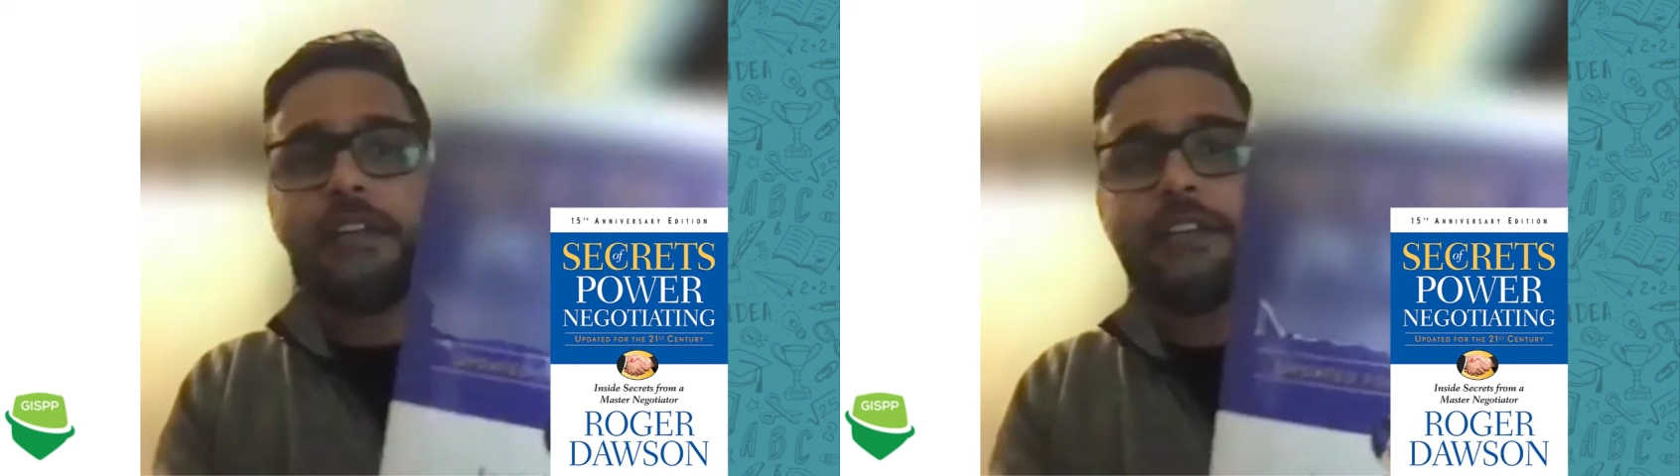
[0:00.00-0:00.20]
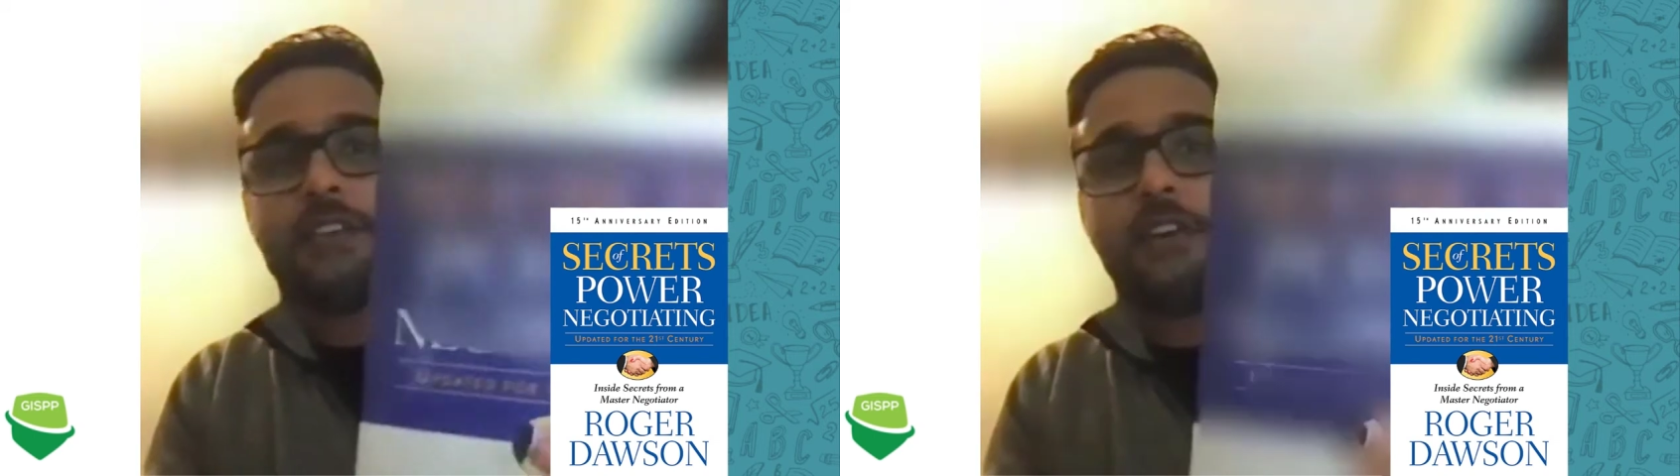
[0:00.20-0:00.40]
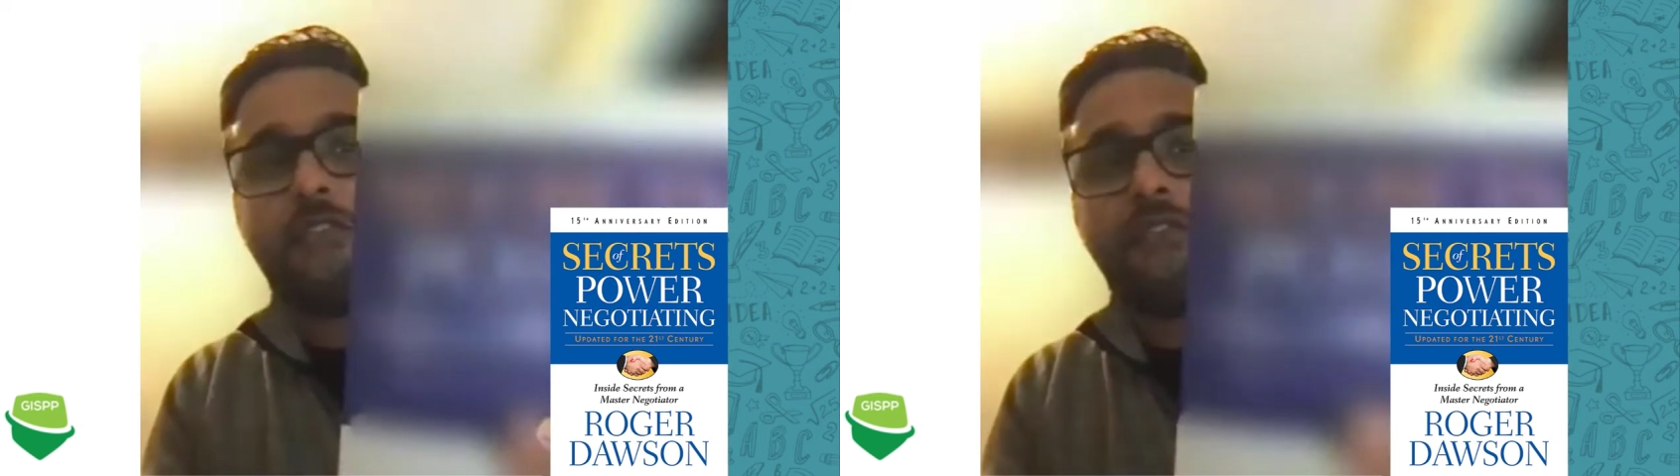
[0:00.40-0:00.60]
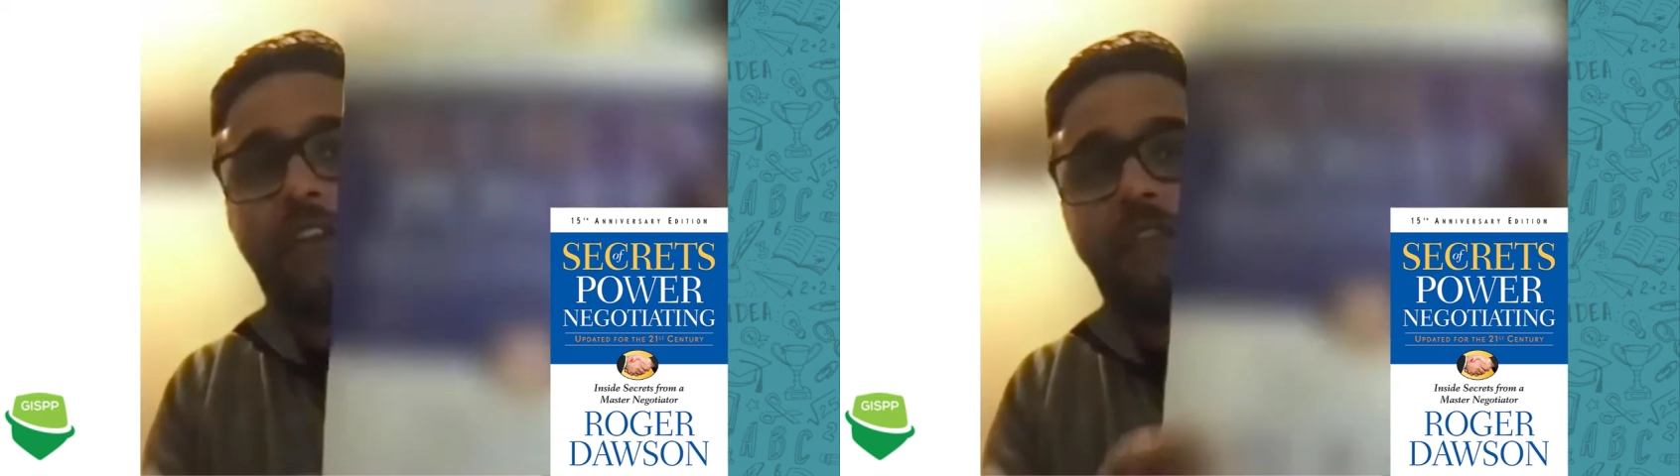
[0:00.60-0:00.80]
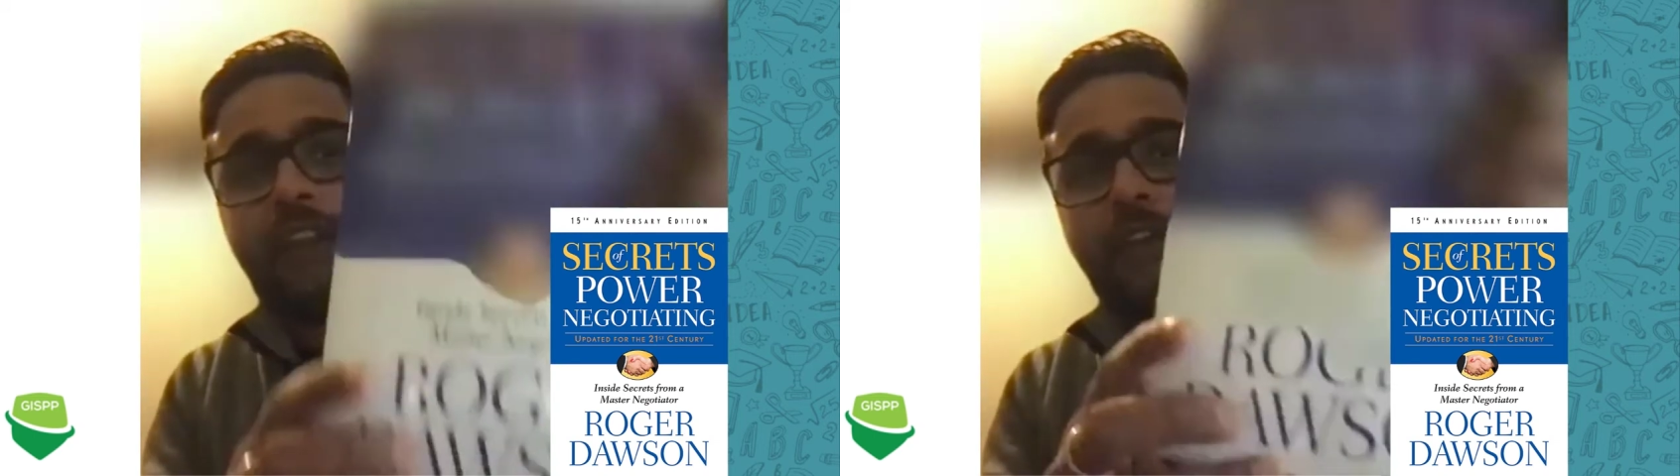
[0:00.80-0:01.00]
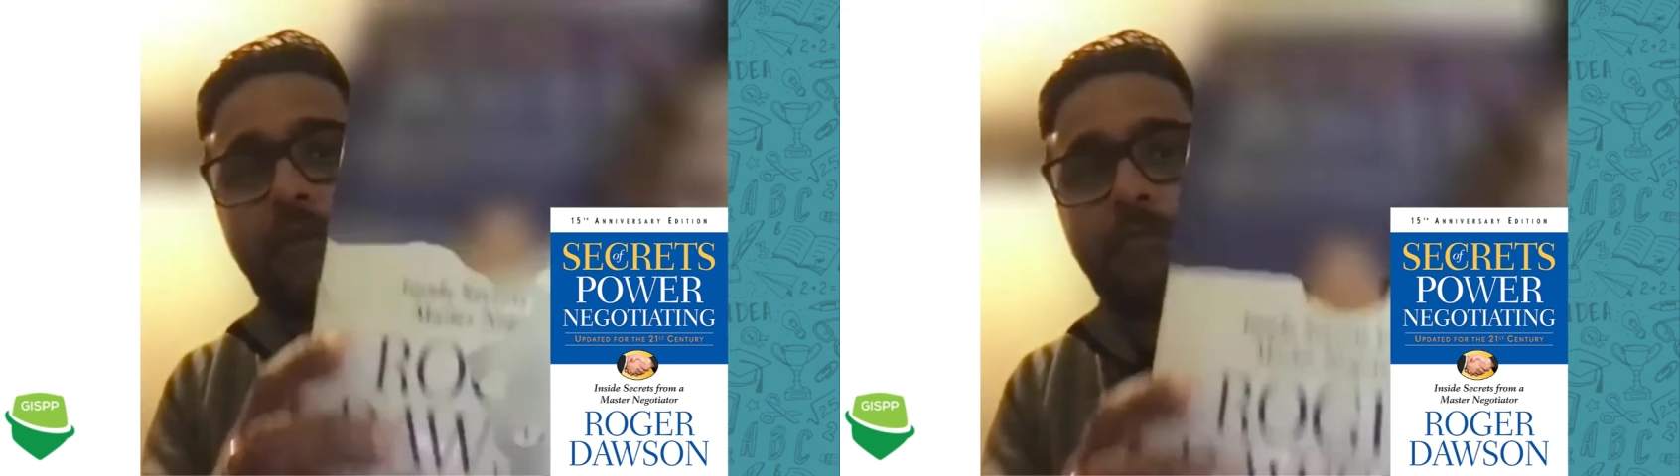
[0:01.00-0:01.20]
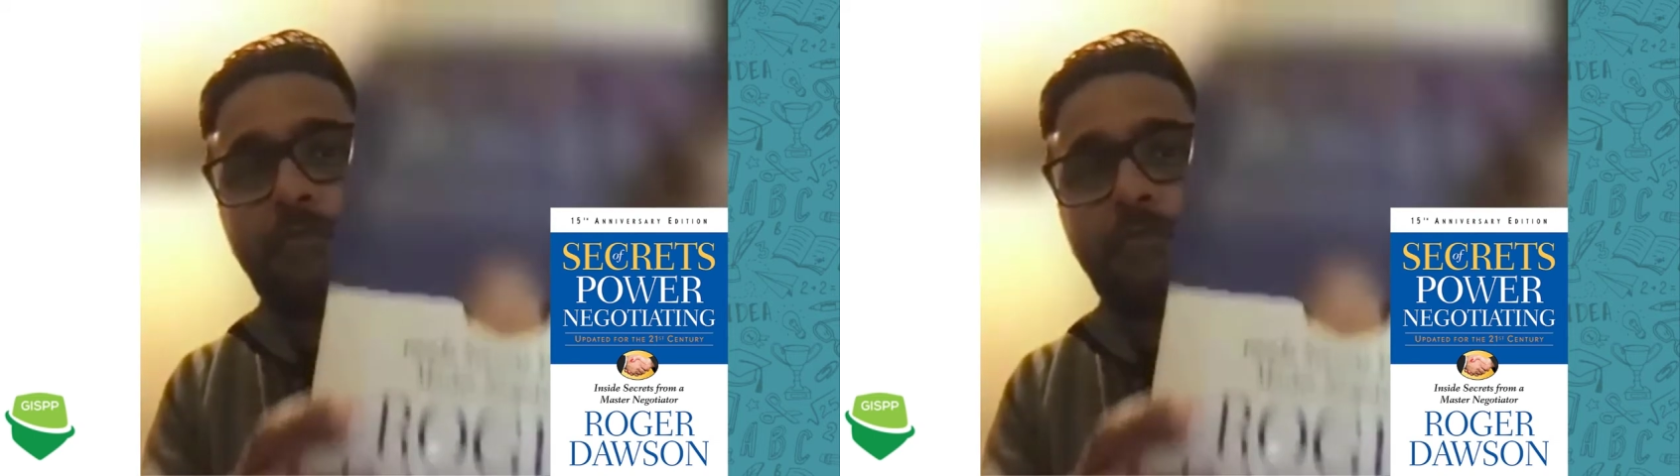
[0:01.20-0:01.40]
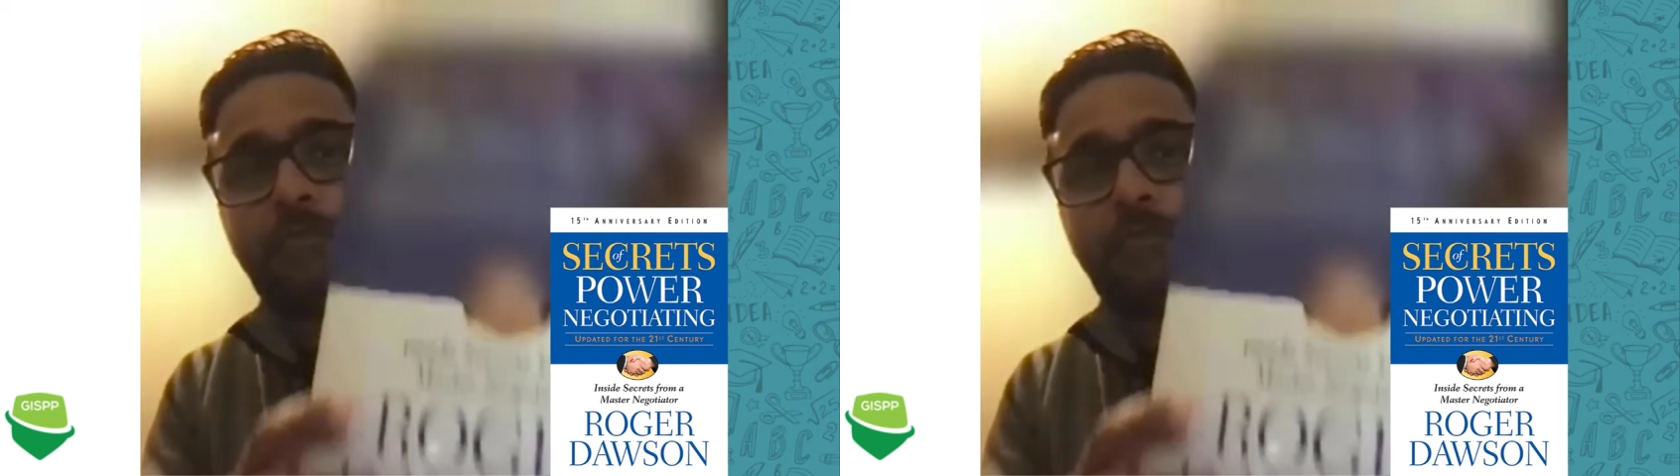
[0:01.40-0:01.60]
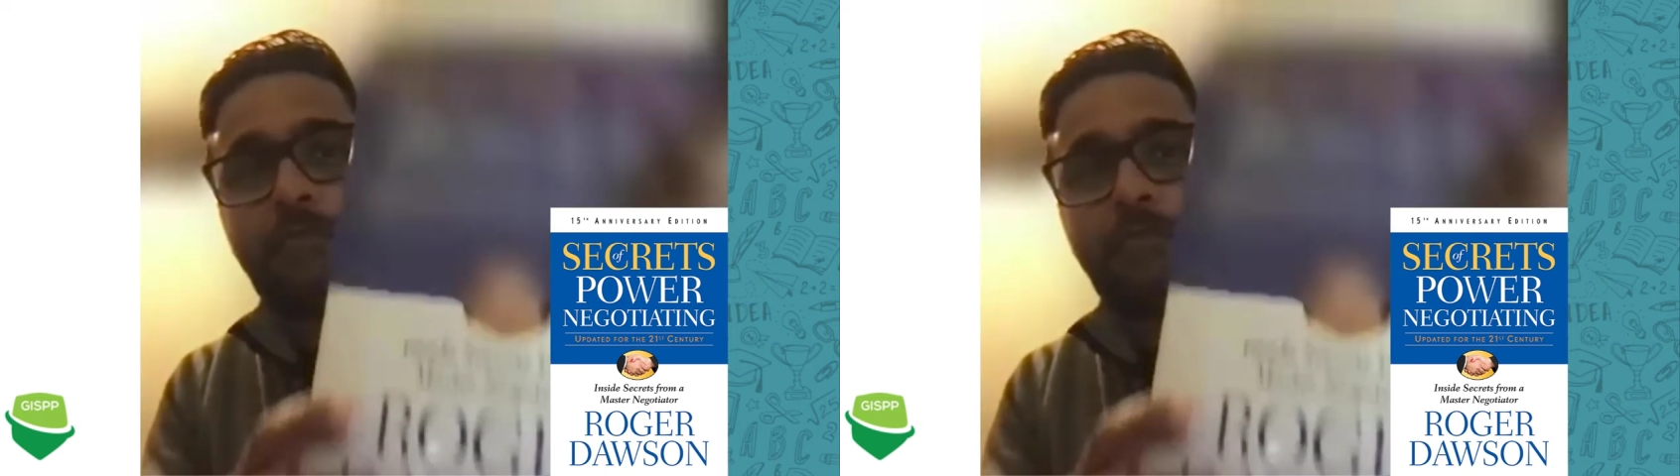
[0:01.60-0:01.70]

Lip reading: It's a really, really good book,